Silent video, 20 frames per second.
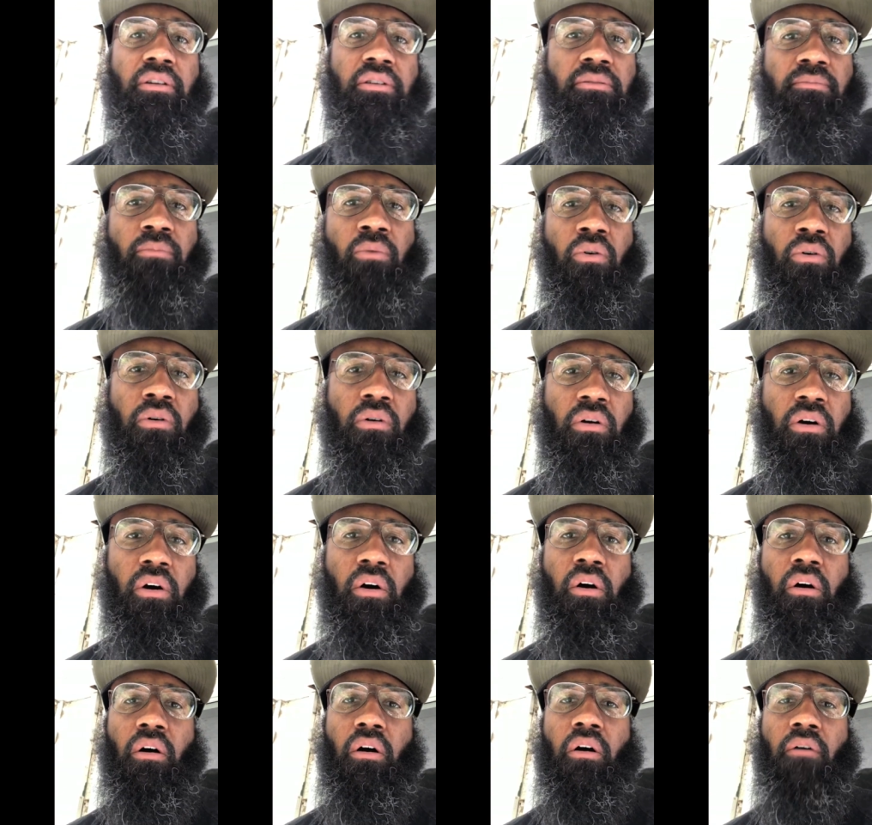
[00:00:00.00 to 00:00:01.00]
is more
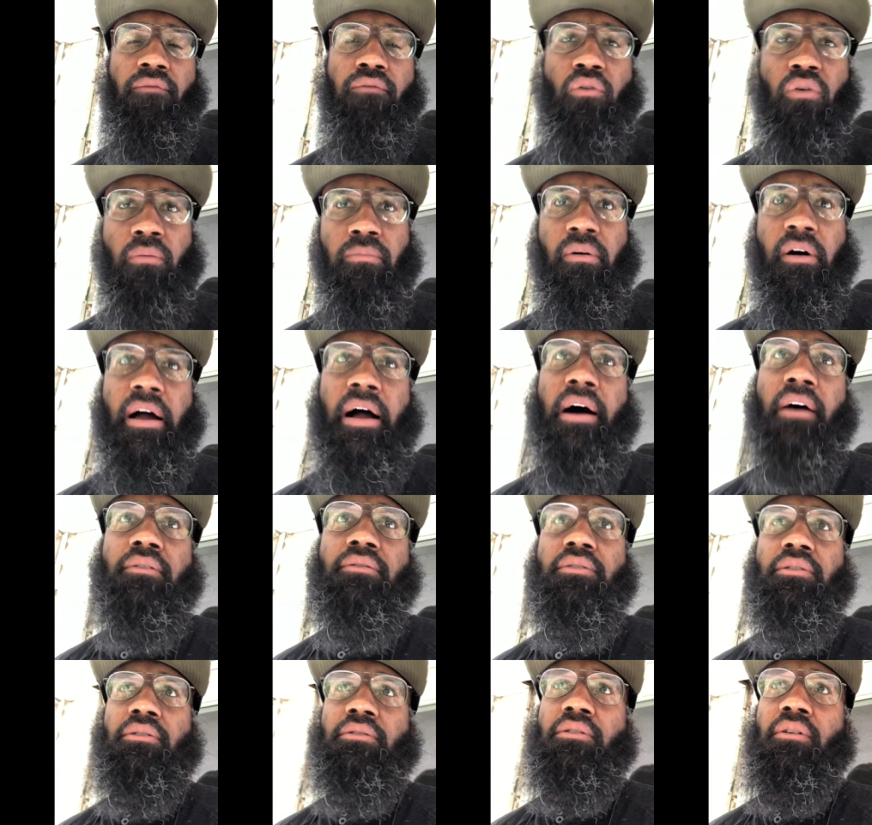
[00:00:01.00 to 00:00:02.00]
affordable
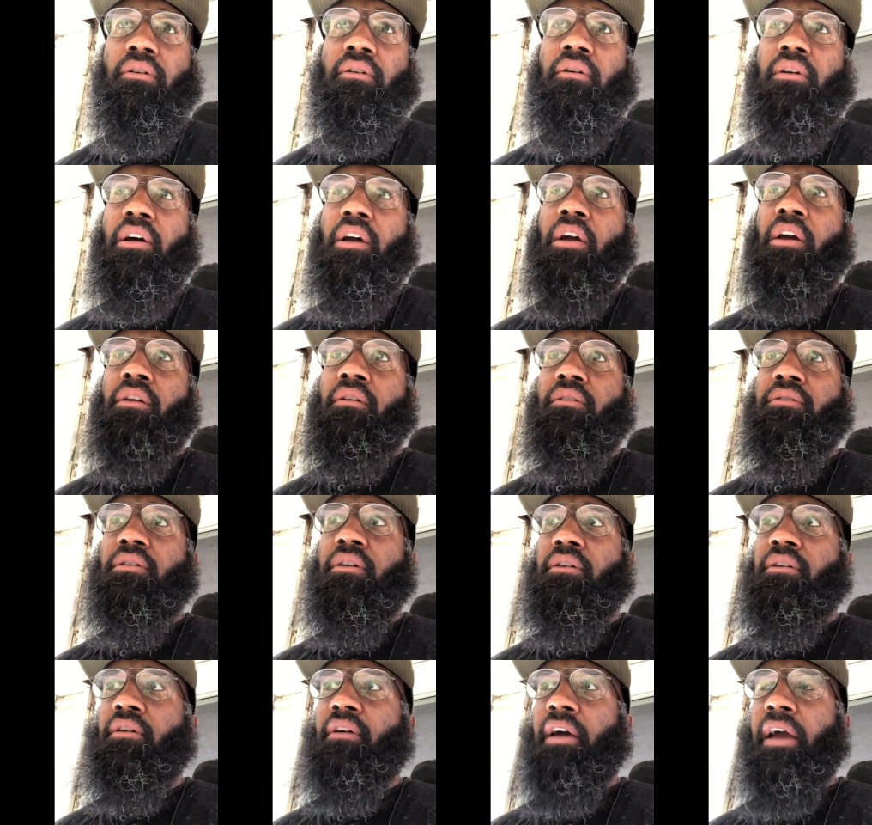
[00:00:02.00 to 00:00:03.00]
houses. Your, you know, what I'm
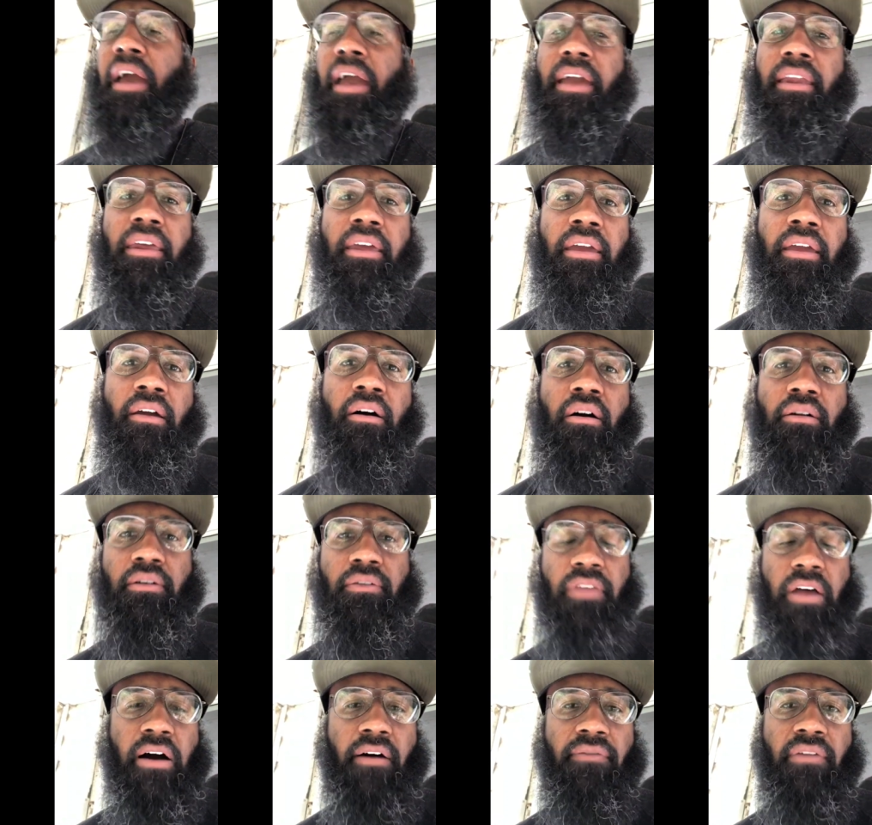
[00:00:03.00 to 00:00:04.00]
saying your eighty,
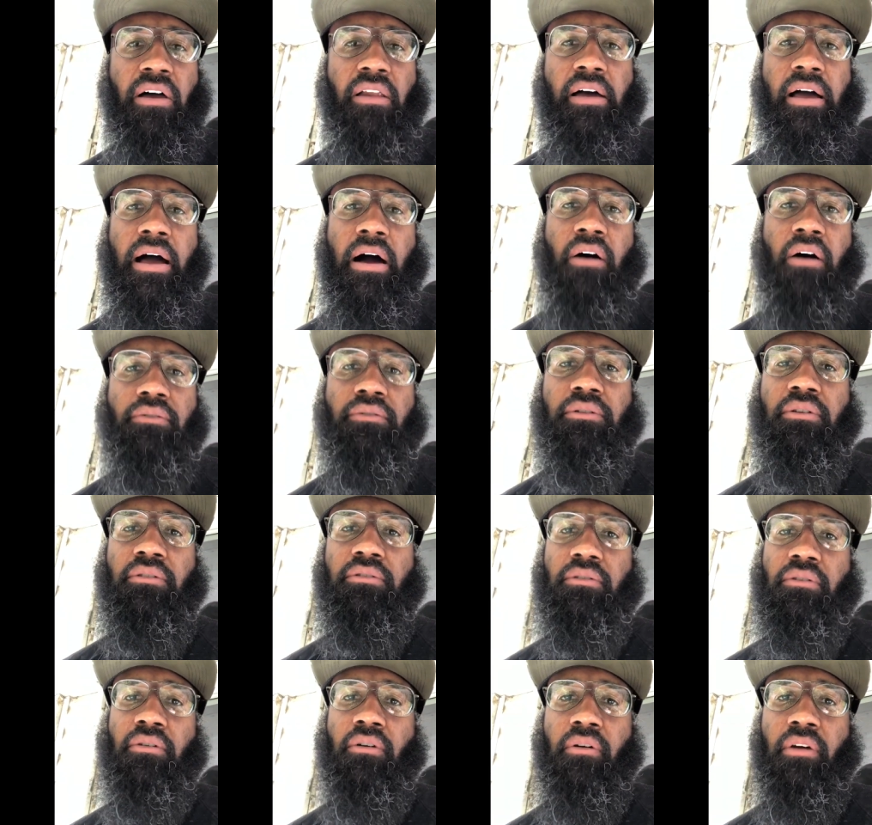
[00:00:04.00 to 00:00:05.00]
hundred thousand dollar
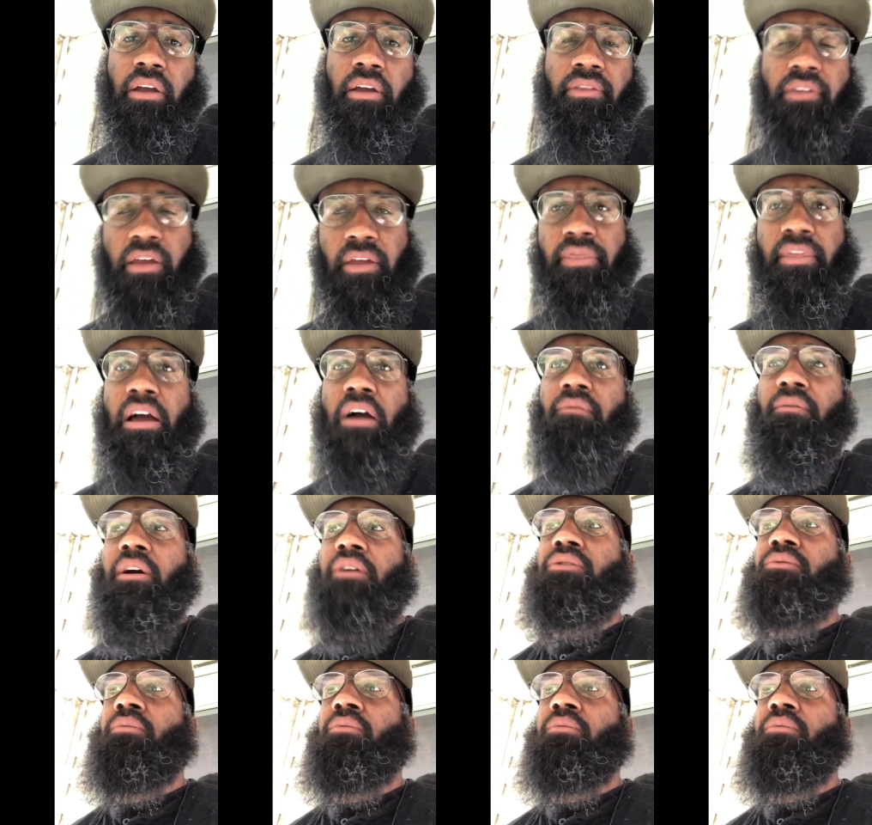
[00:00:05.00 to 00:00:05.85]
houses. You know, in in that range or